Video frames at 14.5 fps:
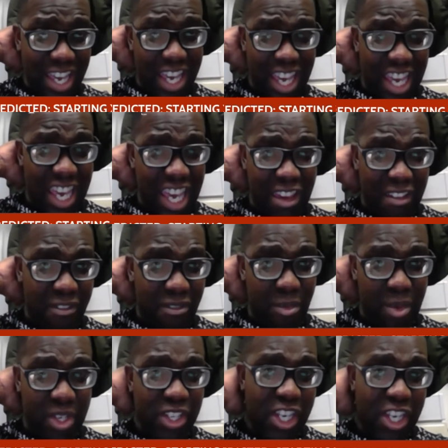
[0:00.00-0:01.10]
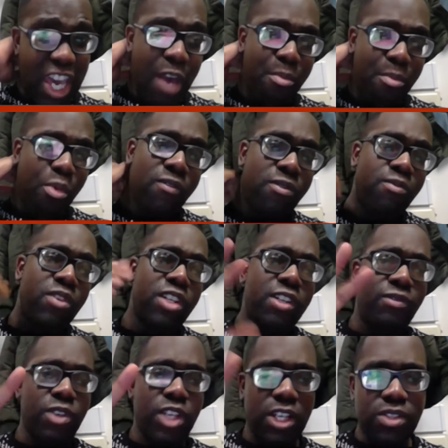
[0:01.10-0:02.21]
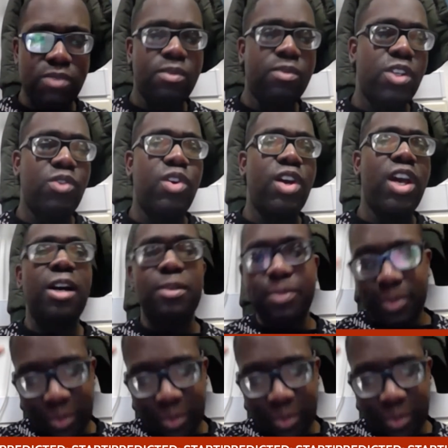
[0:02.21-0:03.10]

if we can get a point from, if we get someone from Villarreal,